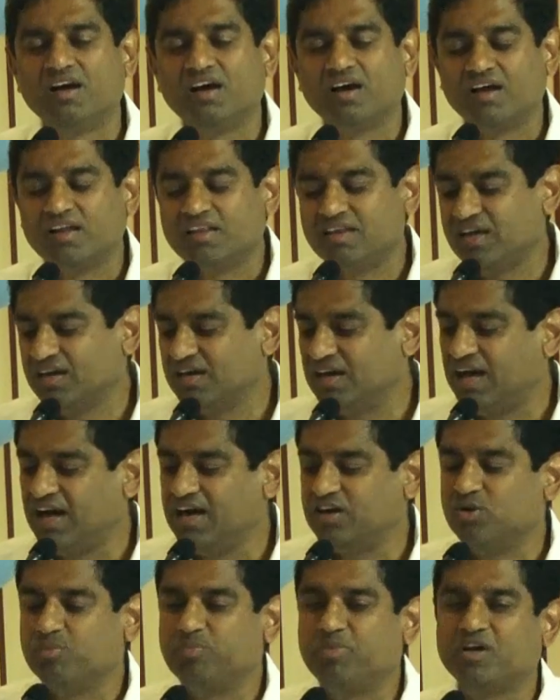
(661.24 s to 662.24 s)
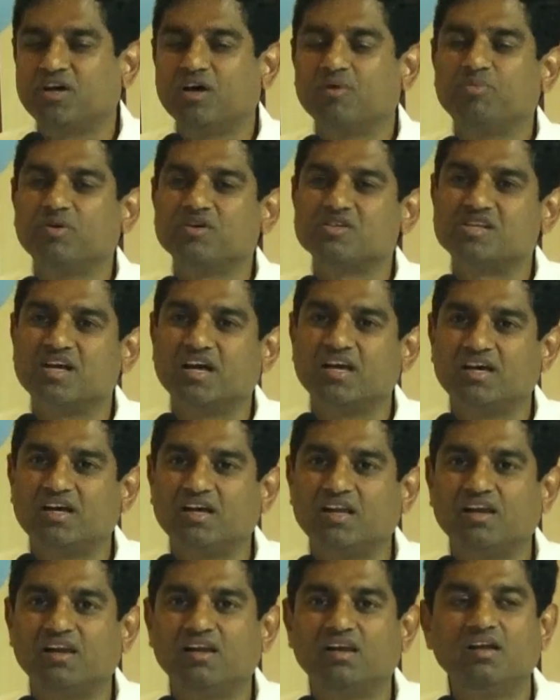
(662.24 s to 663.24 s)
and then had to pick up her
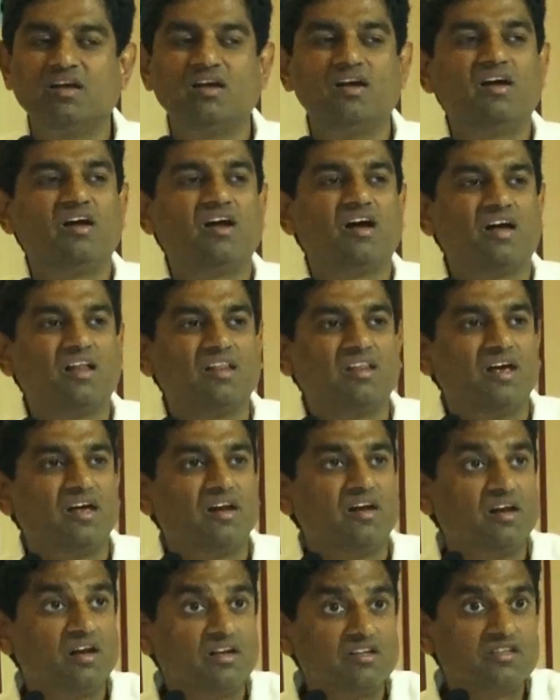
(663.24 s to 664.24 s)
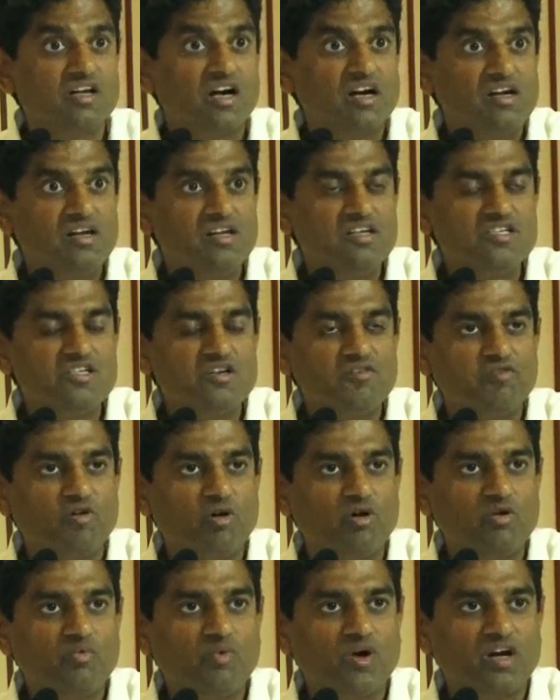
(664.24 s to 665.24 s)
cycle. And then suddenly she
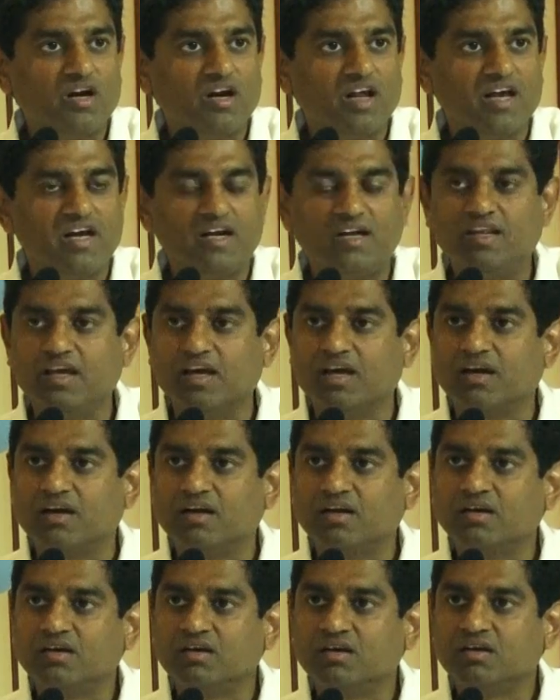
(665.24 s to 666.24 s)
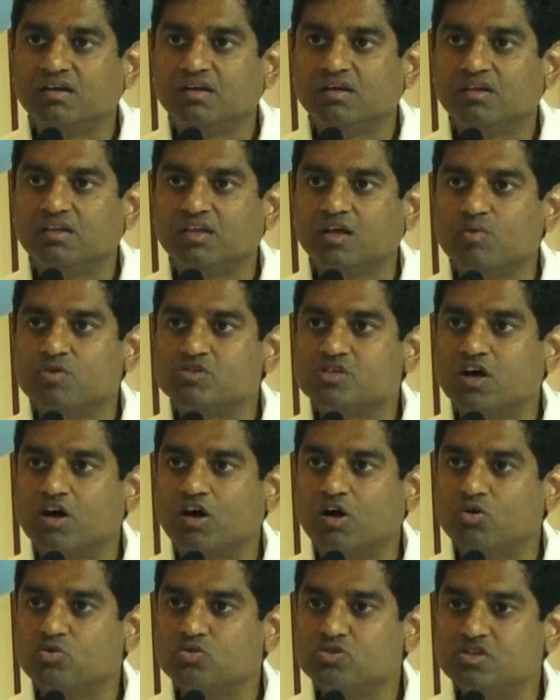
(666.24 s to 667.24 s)
found one light there. There was a
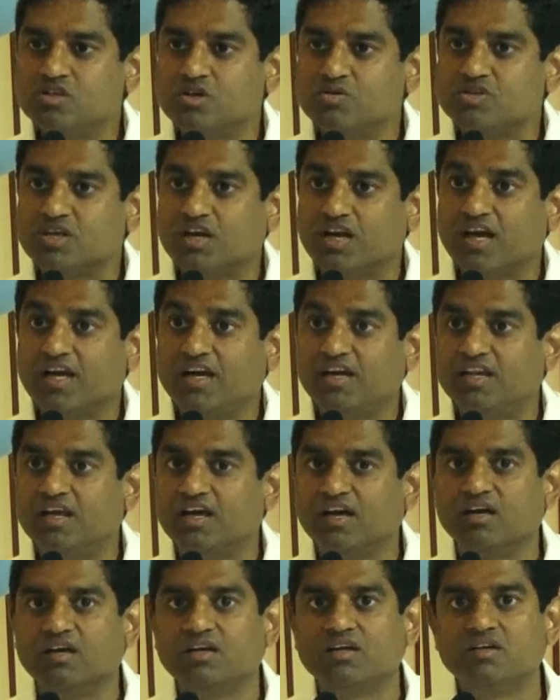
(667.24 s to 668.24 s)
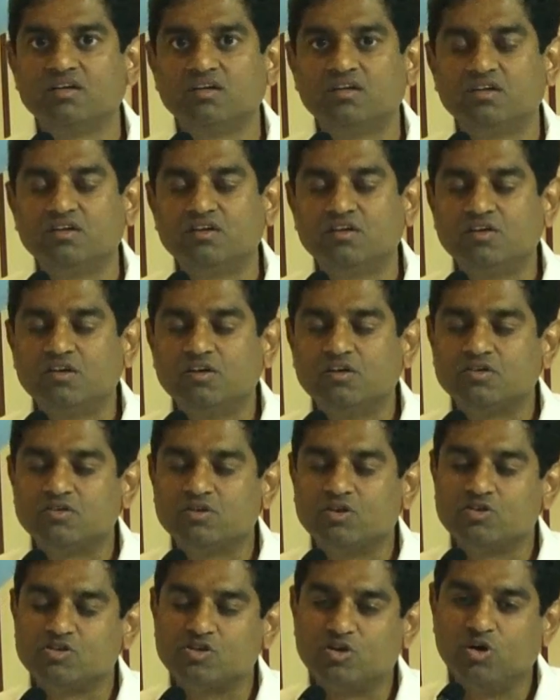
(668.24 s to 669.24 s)
house, there was a light there.
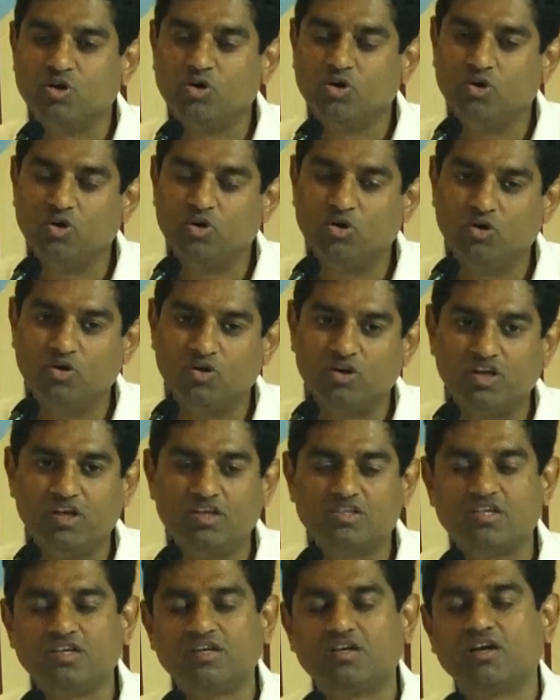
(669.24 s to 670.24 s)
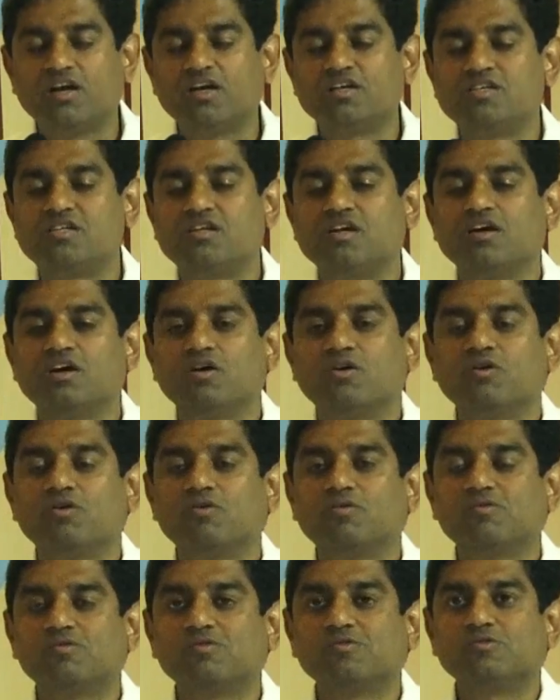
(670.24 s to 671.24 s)
So slowly she trudged
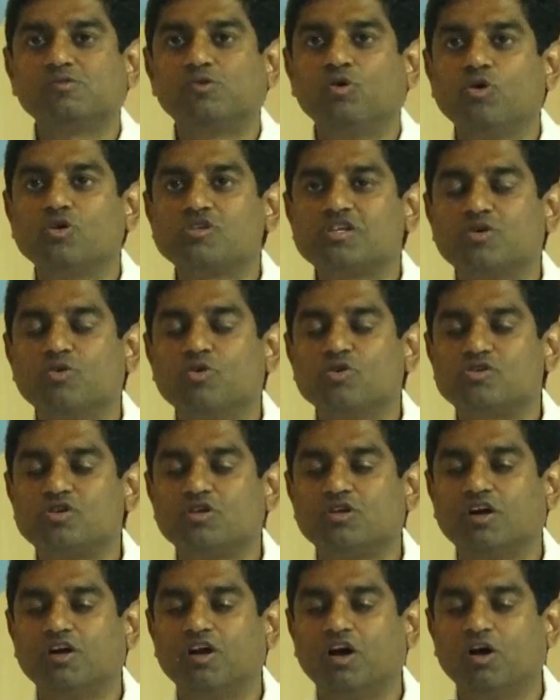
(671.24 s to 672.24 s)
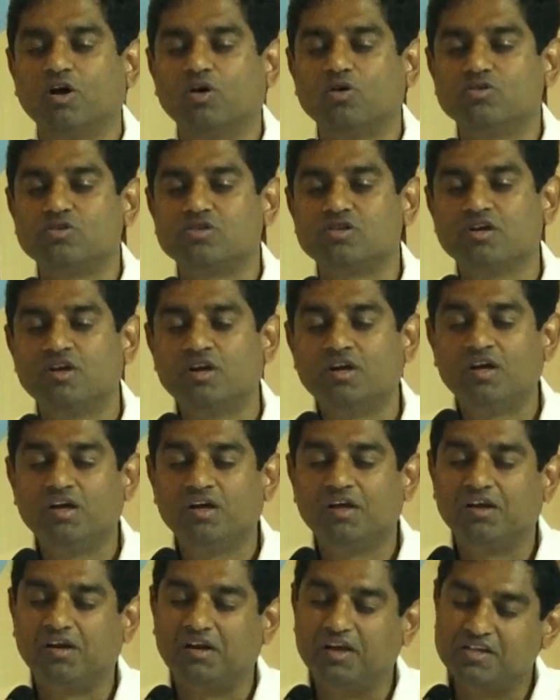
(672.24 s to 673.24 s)
her, goes to that house,
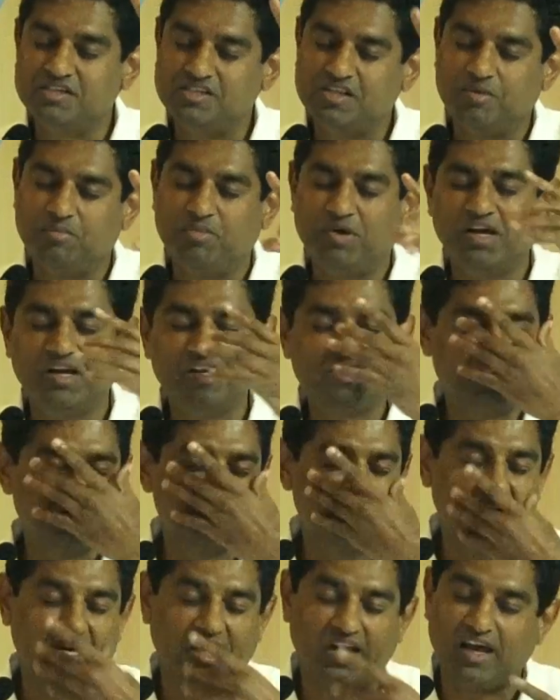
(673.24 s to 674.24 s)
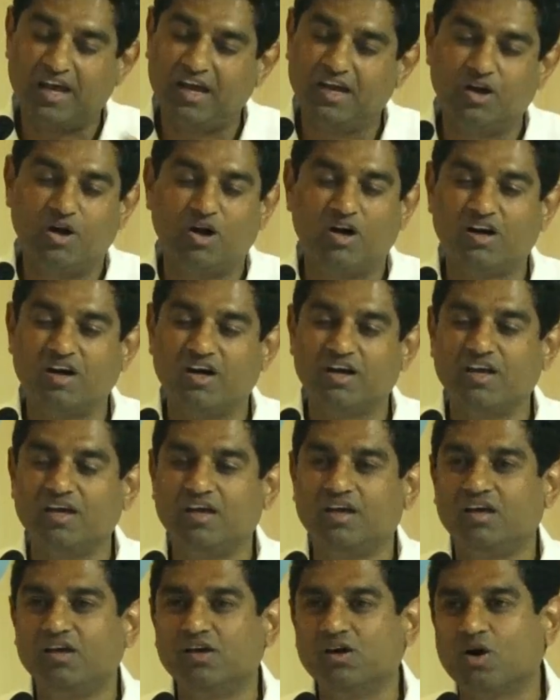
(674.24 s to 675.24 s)
rings the bell, she's crying
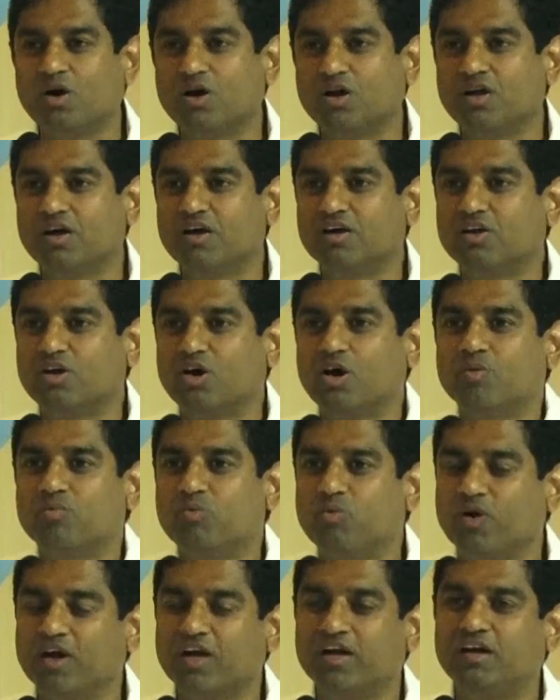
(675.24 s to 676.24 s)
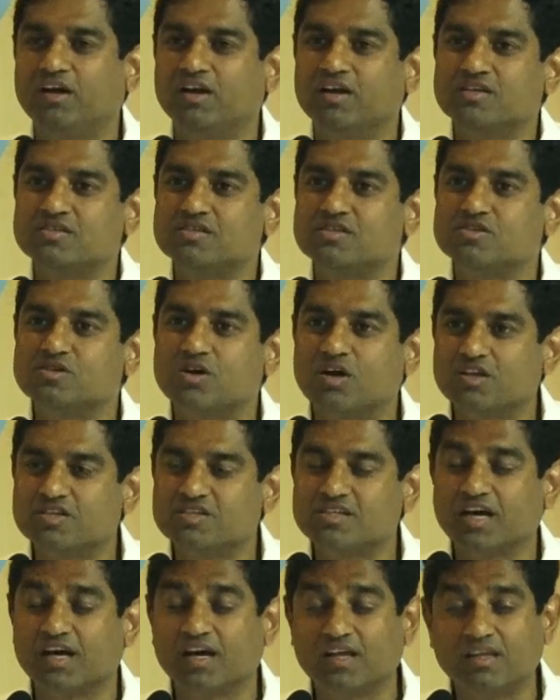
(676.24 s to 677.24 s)
already, all her top white dress is all
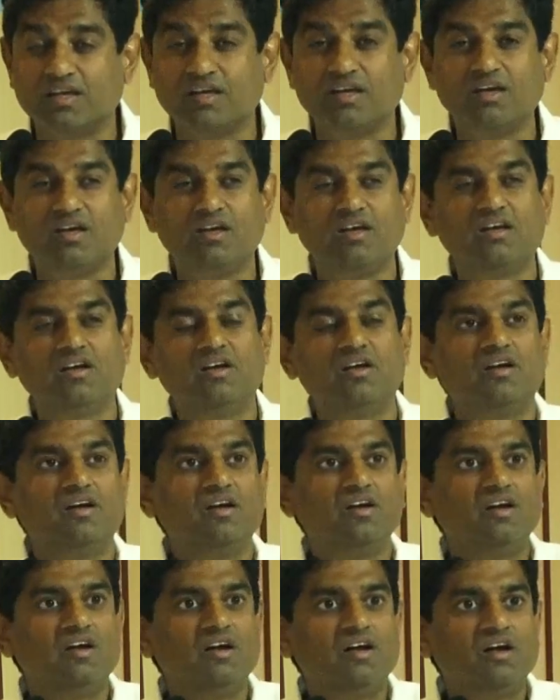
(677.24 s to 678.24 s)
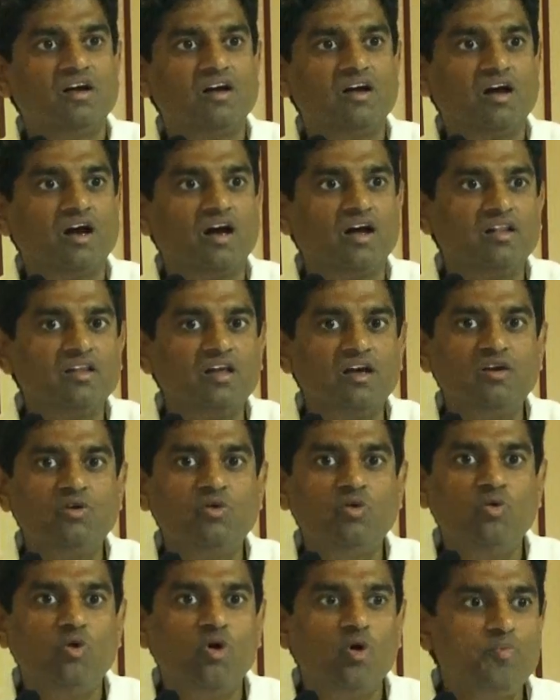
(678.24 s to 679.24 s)
Sagadi. And then
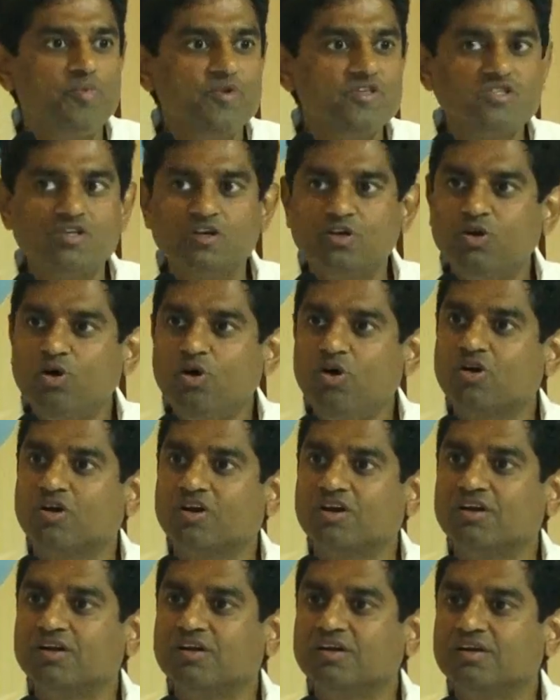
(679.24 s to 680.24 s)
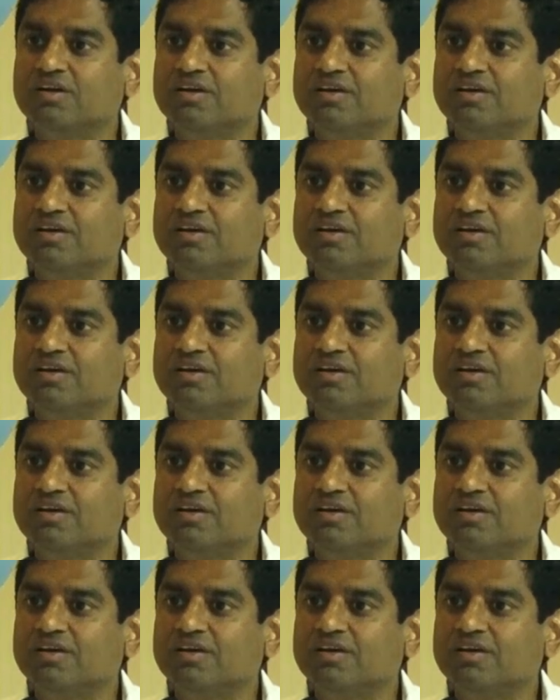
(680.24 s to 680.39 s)
who opens the door?